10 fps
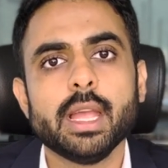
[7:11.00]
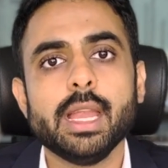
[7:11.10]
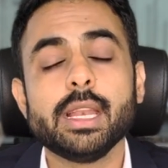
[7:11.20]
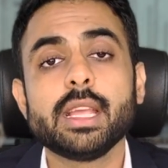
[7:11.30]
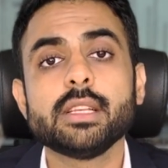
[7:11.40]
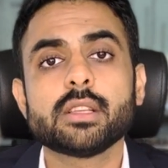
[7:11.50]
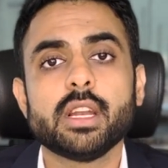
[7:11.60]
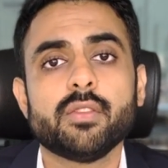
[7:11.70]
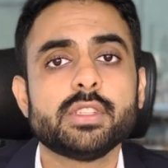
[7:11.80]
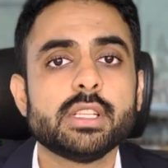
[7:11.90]
In case a
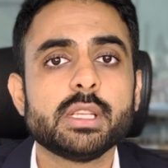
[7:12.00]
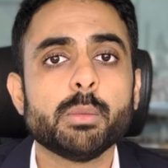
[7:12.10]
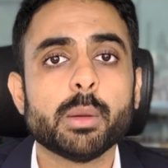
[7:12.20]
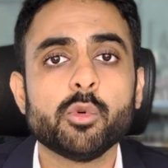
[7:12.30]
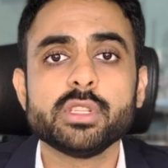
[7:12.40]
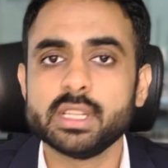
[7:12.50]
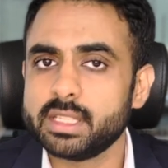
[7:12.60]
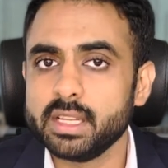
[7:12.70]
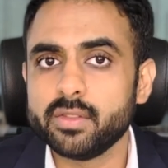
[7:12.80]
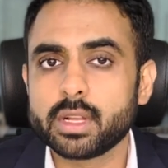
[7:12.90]
deficiency memo is
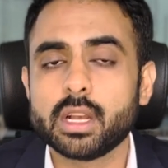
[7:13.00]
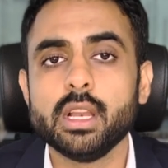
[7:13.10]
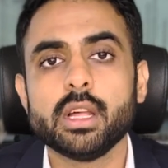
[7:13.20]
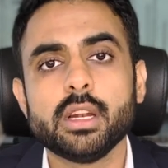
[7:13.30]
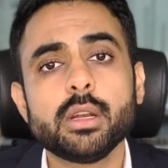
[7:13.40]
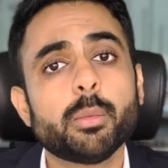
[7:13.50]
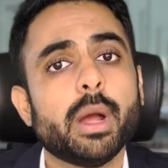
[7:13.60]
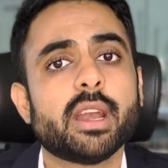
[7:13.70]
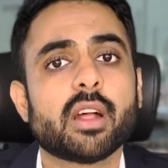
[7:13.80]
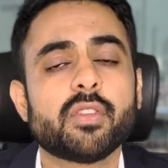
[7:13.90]
received, clear it by
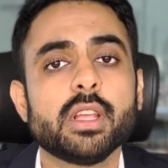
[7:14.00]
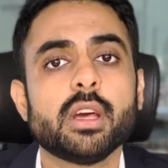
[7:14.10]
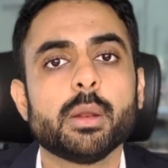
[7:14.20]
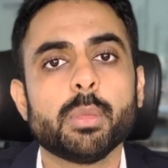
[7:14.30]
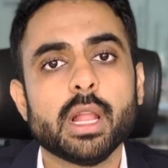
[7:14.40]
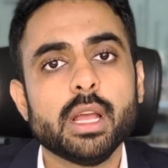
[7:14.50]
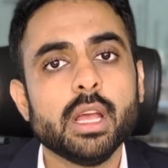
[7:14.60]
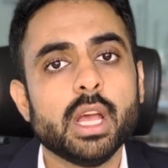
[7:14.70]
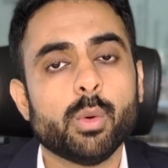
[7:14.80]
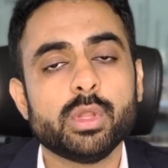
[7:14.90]
drafting a reply
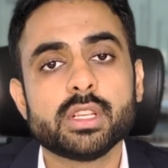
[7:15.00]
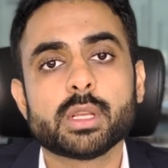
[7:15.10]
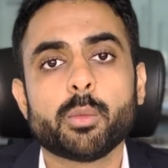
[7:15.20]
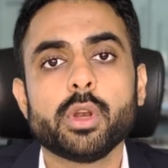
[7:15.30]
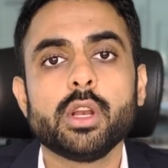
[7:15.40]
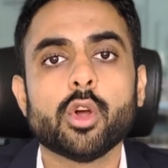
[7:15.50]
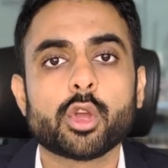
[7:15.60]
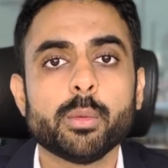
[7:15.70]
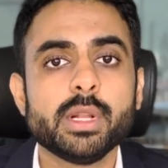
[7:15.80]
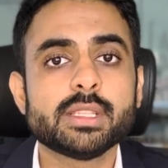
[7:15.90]
with the supporting
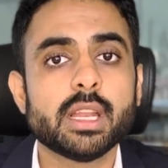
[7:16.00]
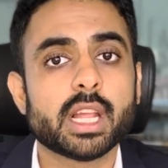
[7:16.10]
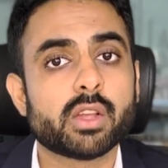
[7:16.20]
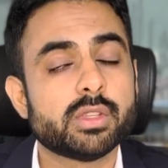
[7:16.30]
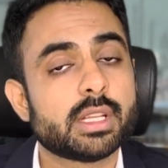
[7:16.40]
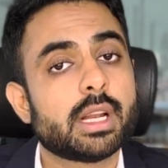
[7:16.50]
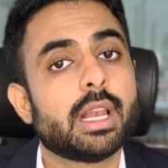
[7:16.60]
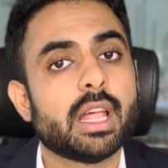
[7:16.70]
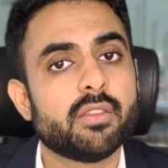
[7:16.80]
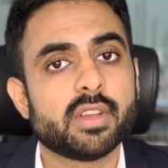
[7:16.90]
documents and requisite
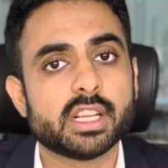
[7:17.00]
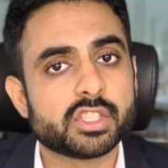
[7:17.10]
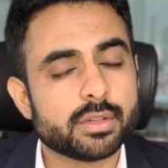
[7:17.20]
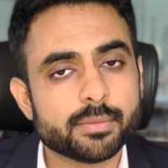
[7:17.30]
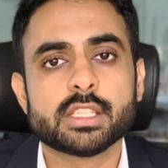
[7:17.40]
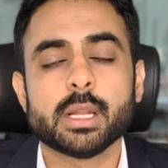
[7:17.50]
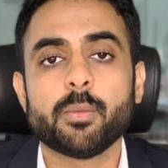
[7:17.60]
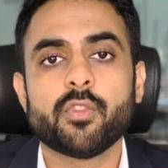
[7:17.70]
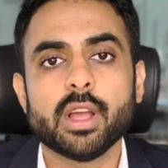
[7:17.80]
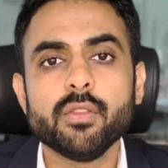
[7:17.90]
clarification. Step
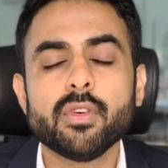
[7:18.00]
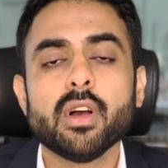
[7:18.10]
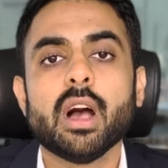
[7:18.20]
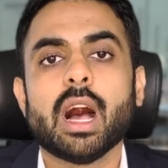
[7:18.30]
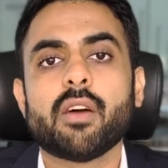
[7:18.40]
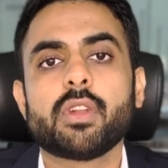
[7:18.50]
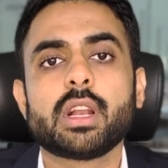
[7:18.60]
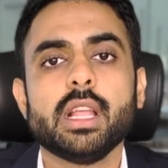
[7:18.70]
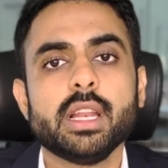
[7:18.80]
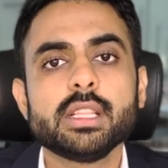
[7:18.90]
5. After
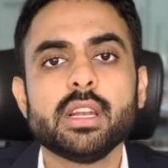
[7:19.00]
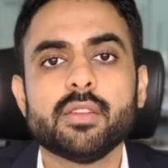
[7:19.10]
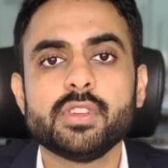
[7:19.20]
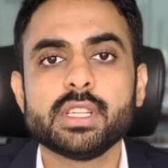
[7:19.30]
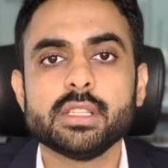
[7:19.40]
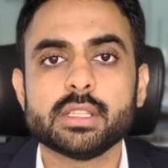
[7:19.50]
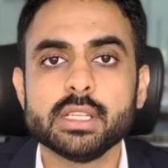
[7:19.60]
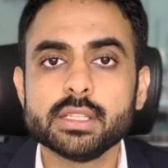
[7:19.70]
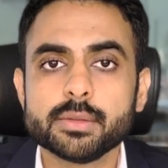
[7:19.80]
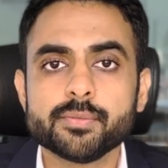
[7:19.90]
clearing the
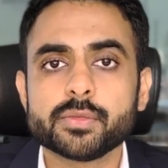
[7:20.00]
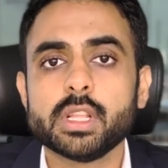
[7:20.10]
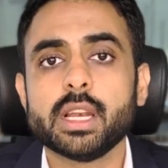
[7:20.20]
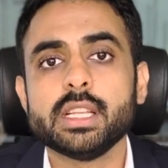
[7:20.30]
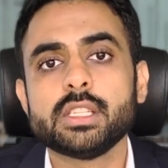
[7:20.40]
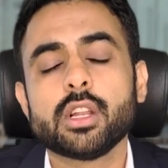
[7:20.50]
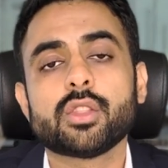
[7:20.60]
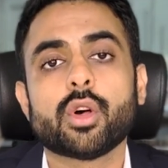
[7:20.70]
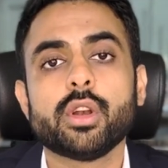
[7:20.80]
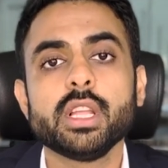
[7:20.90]
deficiencies, the regional
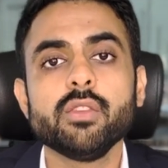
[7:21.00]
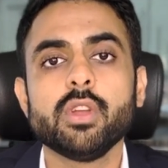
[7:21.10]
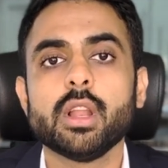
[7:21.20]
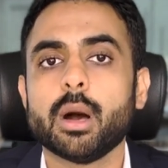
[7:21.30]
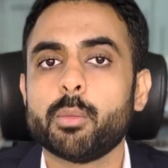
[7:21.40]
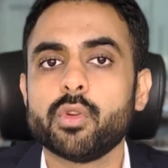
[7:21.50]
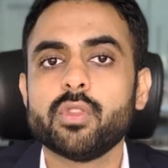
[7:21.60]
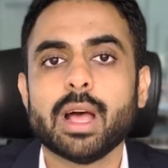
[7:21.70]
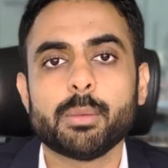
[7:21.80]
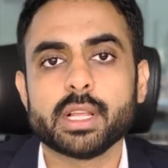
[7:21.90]
authority will approve
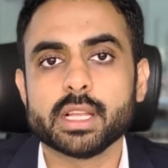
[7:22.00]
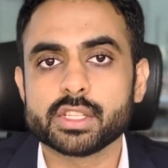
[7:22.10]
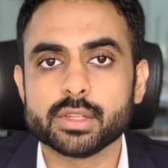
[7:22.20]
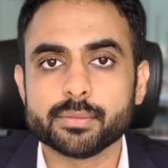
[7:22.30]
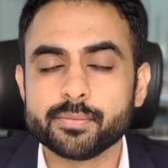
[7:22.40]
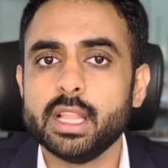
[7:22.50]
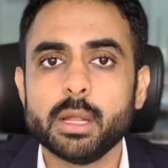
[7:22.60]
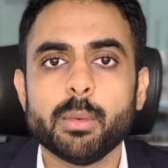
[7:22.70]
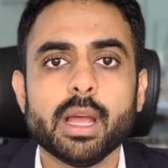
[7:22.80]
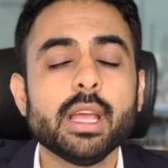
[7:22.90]
the application,
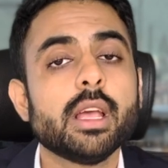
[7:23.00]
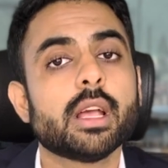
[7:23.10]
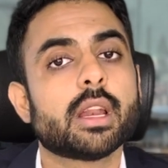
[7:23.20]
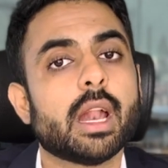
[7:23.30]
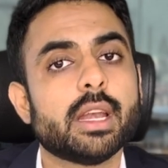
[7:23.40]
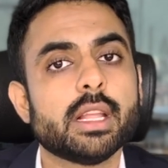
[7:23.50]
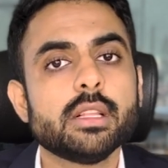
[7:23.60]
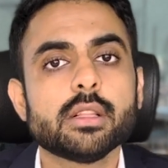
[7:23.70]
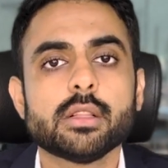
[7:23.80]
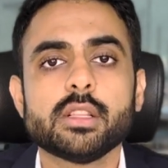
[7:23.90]
thereby
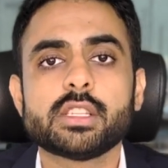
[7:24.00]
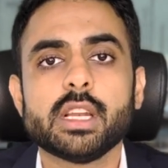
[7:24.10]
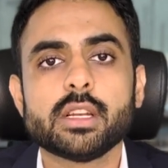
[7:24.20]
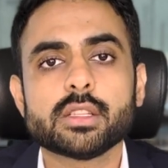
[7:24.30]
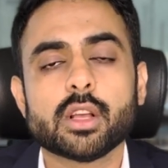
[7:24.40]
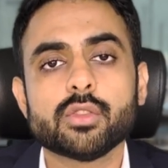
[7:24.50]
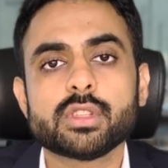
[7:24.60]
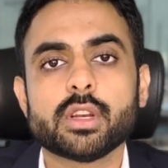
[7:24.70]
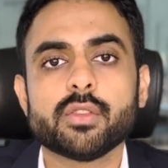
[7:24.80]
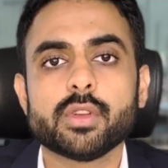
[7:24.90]
granting the status house
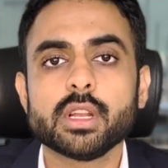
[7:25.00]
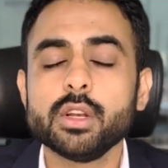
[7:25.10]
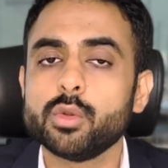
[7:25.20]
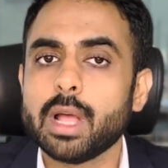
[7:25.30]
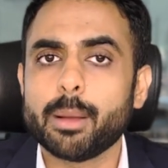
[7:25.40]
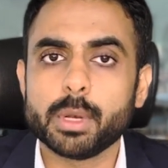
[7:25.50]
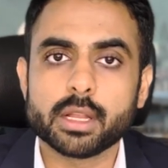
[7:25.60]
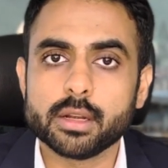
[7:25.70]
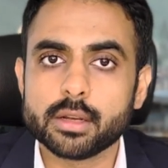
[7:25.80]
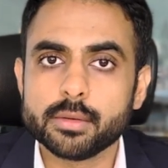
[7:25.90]
certificate to the applicant.